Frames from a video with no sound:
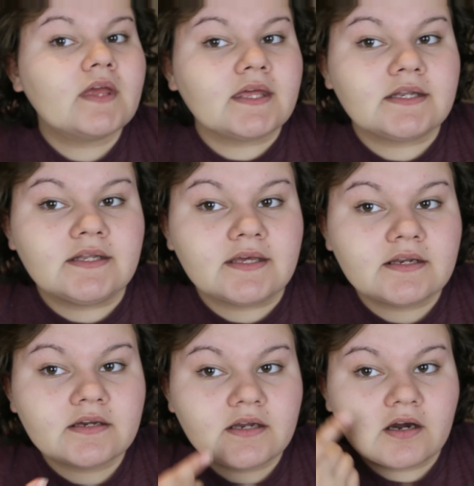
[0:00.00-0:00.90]
It
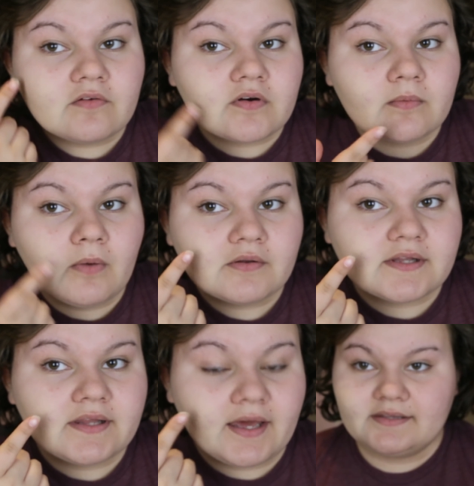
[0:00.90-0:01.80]
did cover most
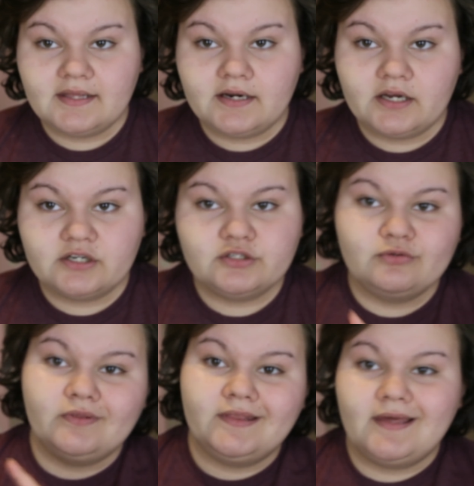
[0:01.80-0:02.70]
of that. Let's get on
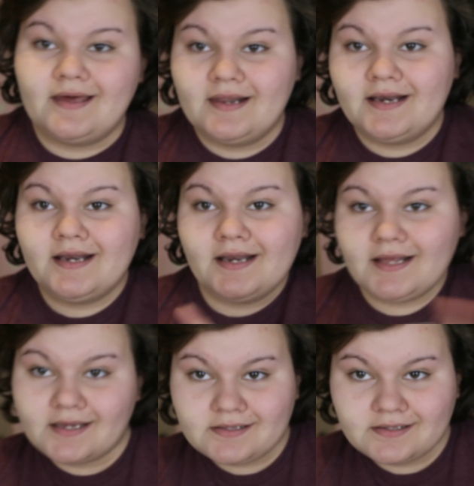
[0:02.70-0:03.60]
to the
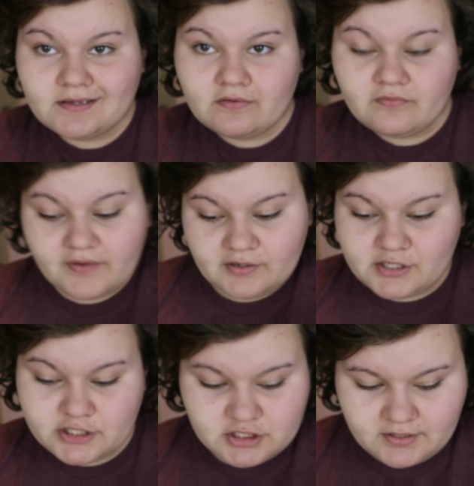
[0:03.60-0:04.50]
next
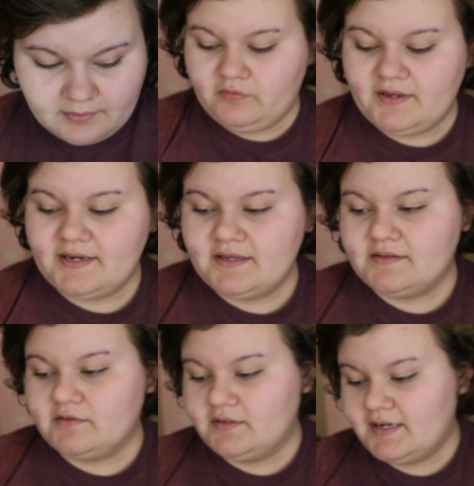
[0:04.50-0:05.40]
foundation. I'm ready.
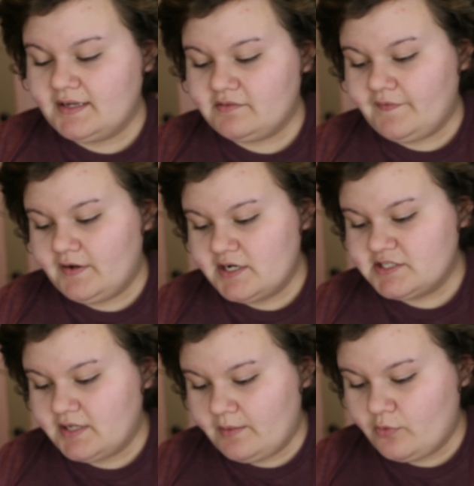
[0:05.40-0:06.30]
So the next
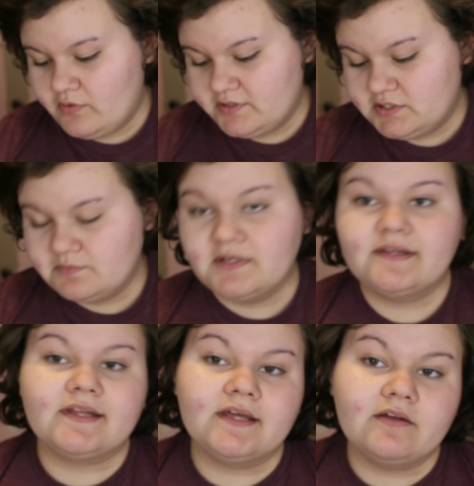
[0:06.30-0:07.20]
foundation I'm going to be
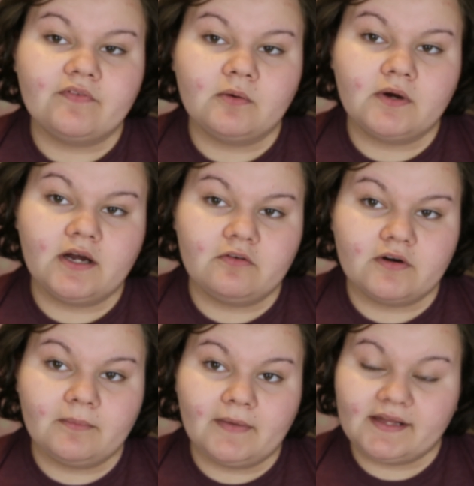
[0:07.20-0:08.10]
seeing if it will cover
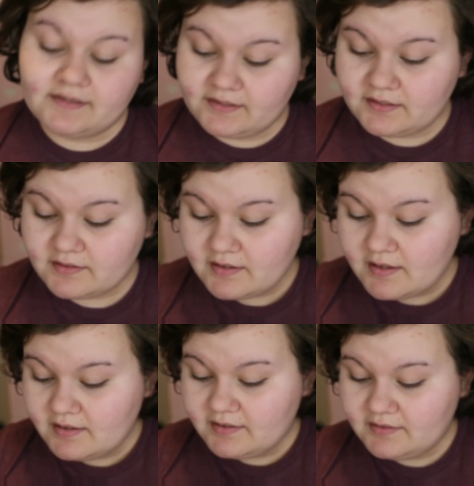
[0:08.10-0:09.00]
up my zit
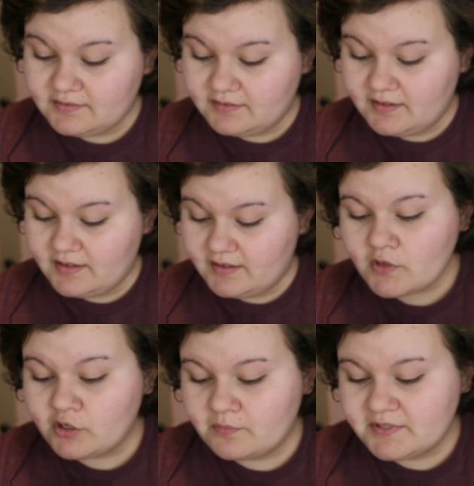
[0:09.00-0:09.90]
is the
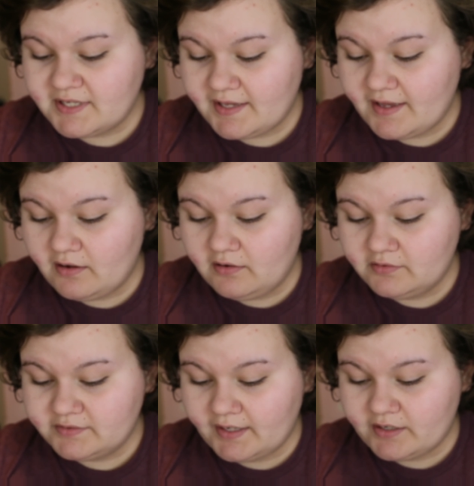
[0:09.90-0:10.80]
Urban Decay
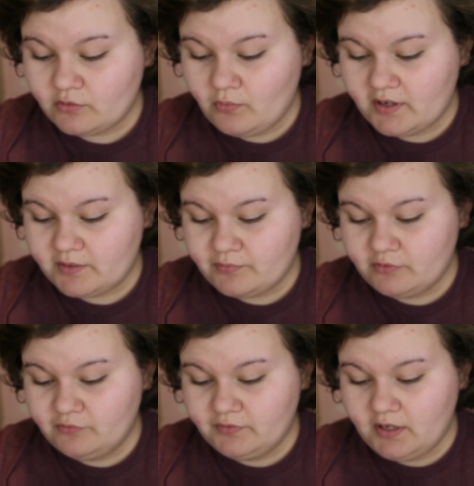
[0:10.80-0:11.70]
All Nighter
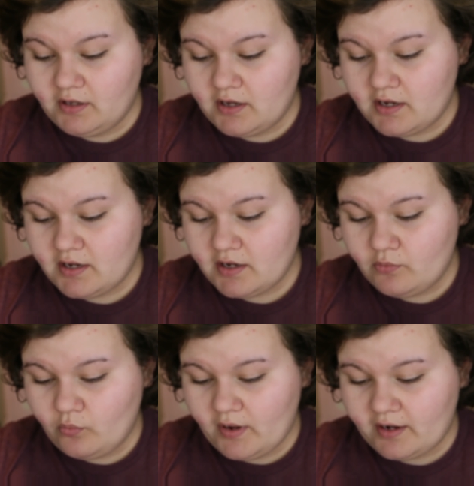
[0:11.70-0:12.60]
Waterproof
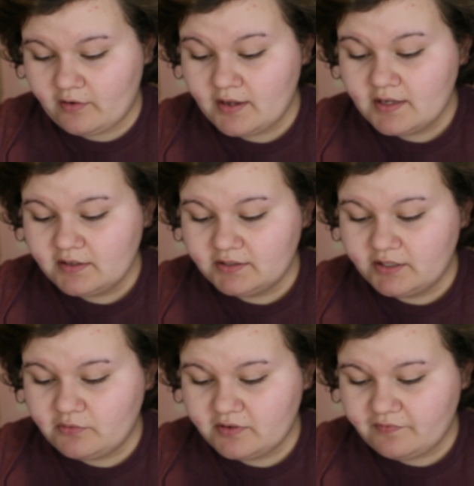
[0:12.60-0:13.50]
Long Wear
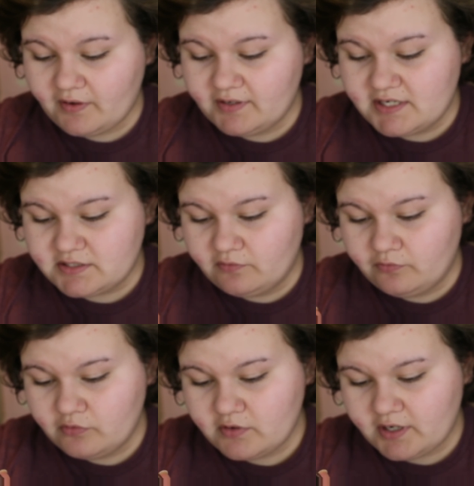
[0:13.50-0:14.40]
Liquid Foundation,
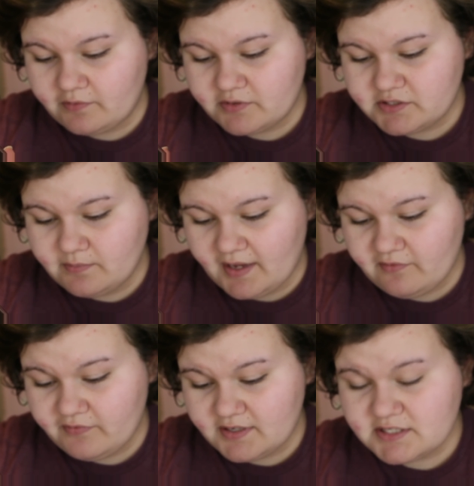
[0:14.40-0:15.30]
full coverage, matte
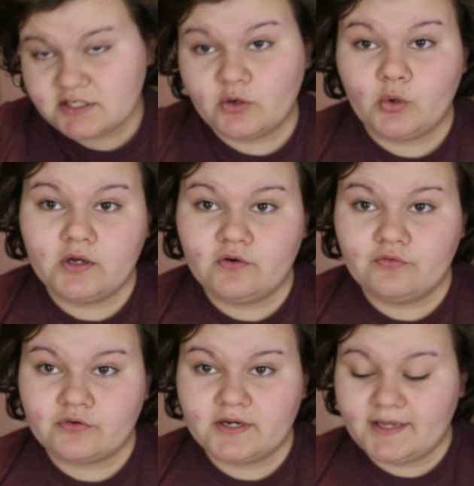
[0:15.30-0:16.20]
finish, and oil
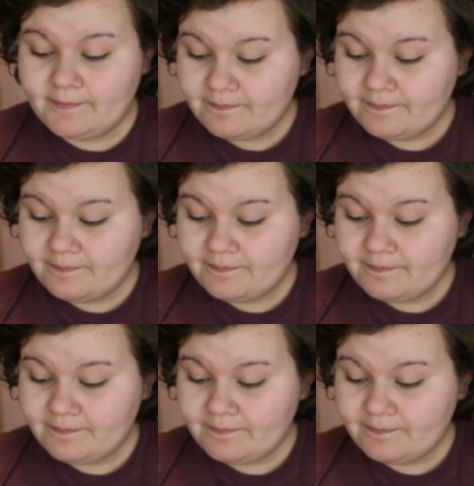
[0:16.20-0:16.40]
free.